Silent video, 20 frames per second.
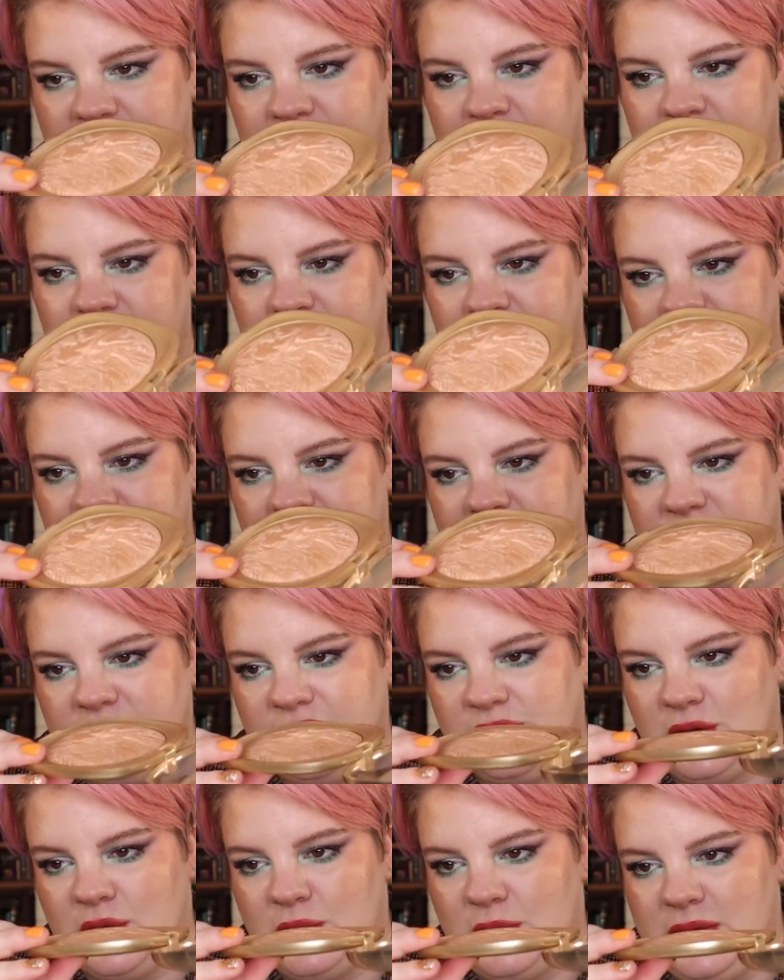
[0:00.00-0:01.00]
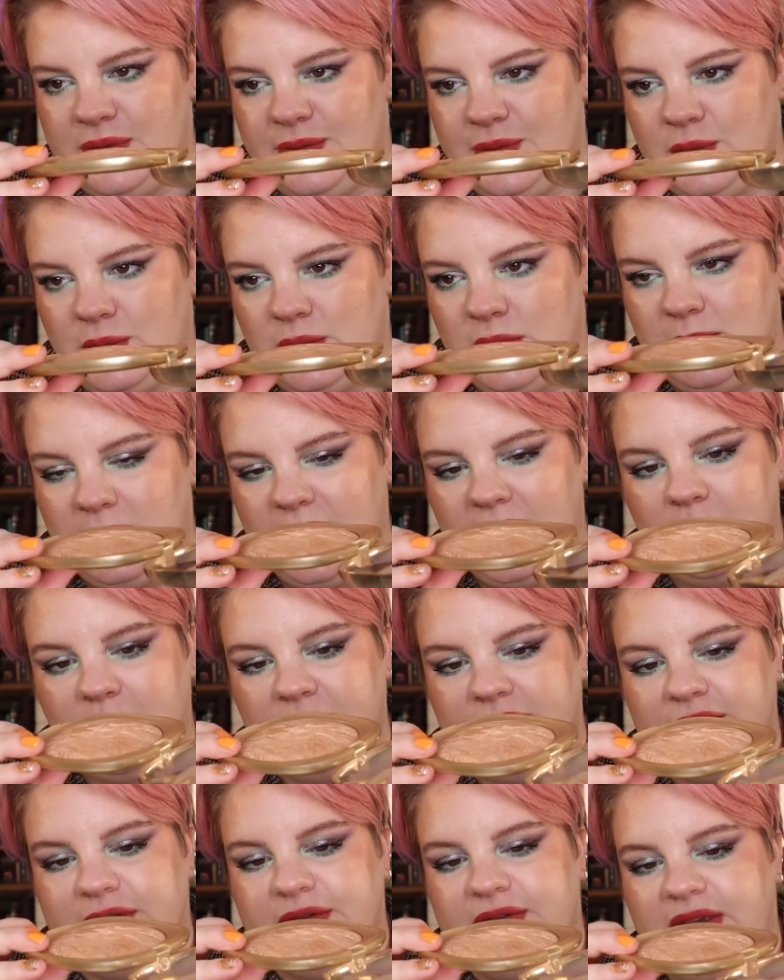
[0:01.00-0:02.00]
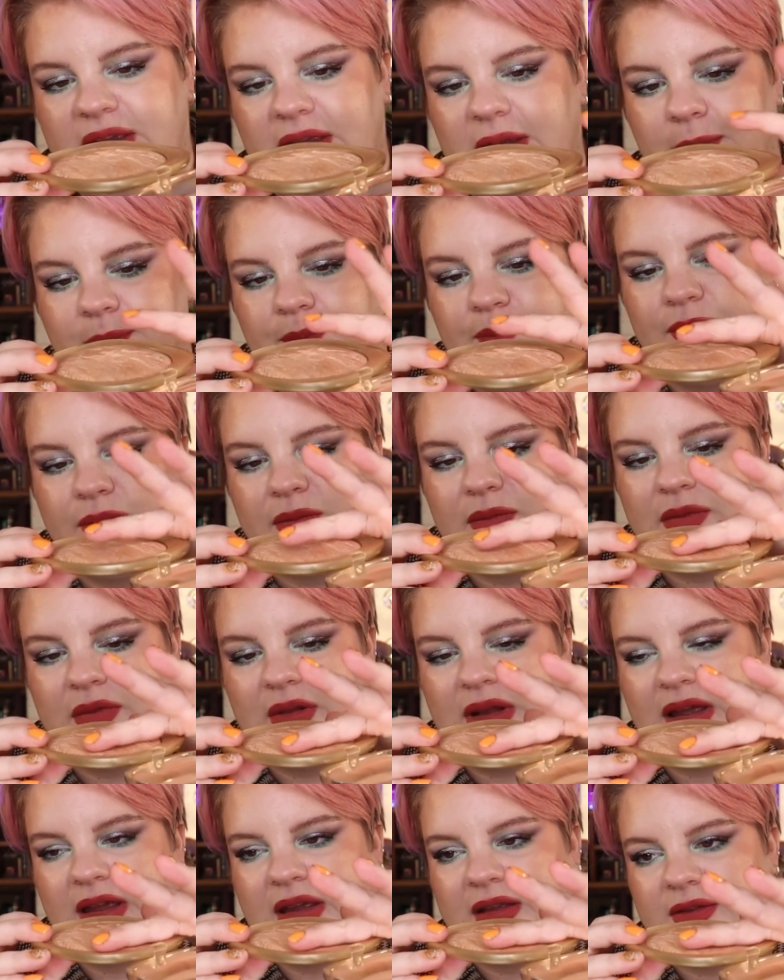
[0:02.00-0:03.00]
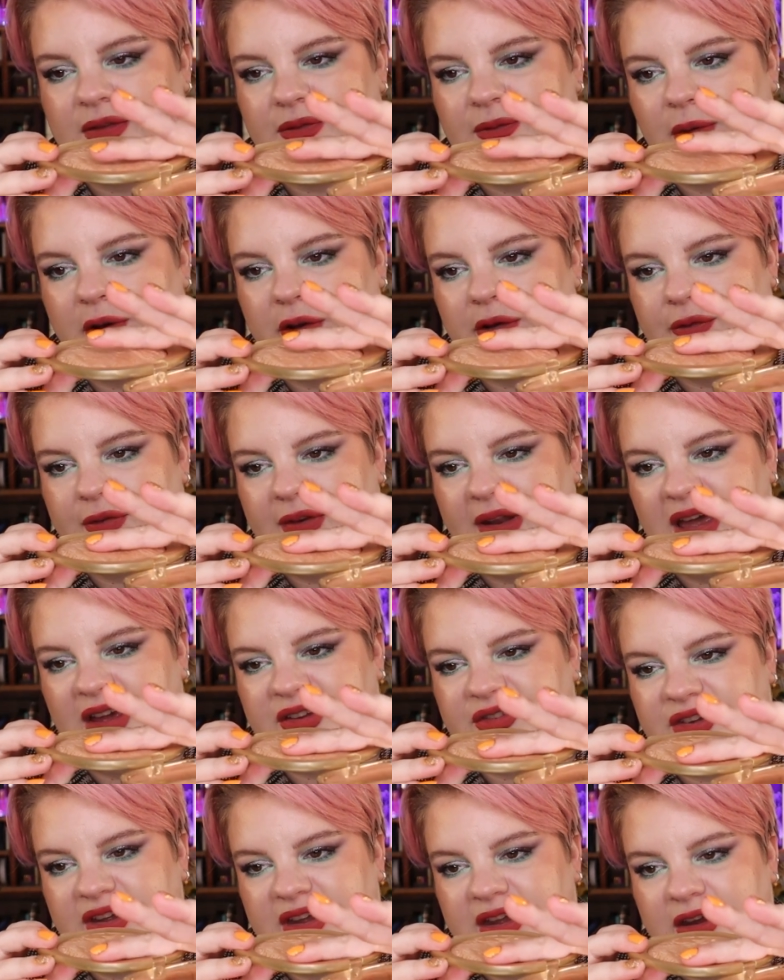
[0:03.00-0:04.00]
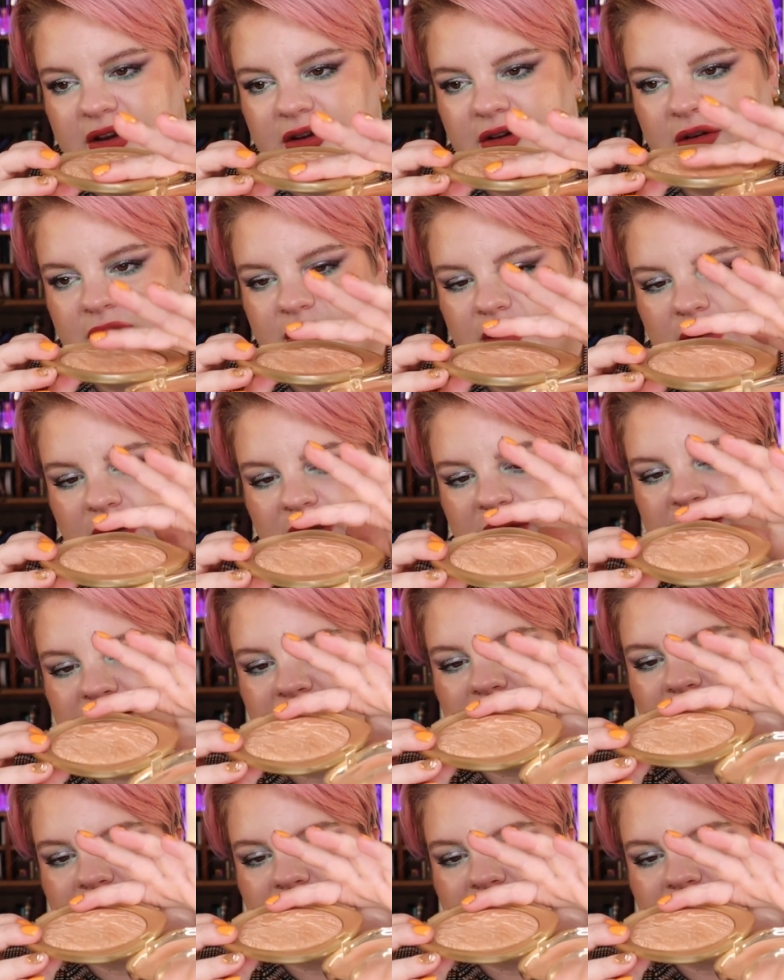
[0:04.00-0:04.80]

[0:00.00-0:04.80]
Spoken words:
I don't know if you will be able to see. Like it's very flat here, and